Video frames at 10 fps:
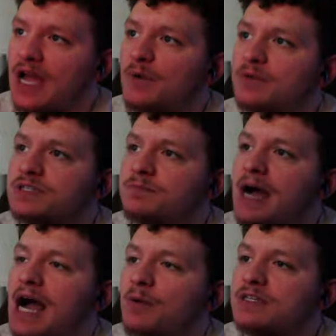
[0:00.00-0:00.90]
I was
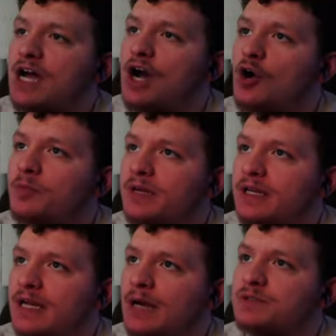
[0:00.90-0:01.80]
I was
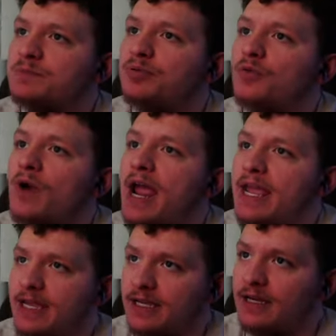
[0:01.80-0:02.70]
hoping, I was
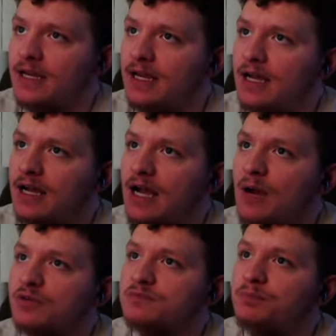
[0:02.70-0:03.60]
praying
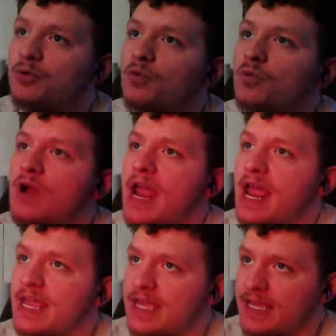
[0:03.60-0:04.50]
I was
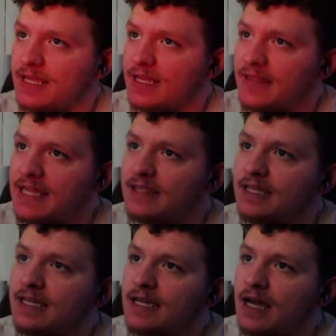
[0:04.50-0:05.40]
praying that
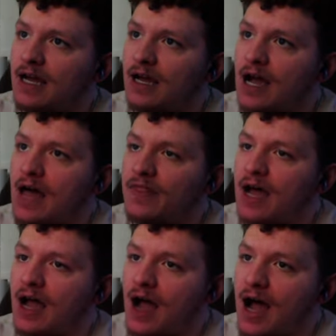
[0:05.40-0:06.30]
the
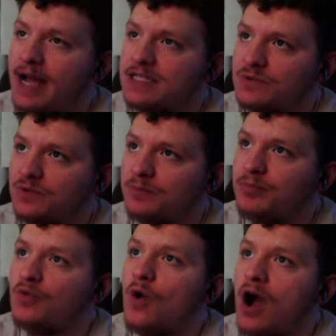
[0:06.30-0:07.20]
the ice would
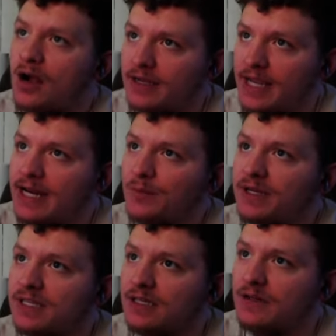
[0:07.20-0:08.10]
proc and it
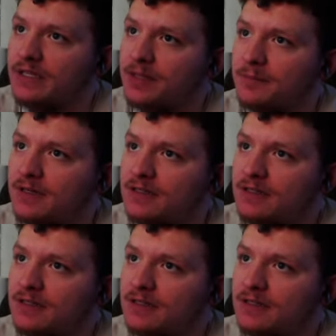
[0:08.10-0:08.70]
would kill him.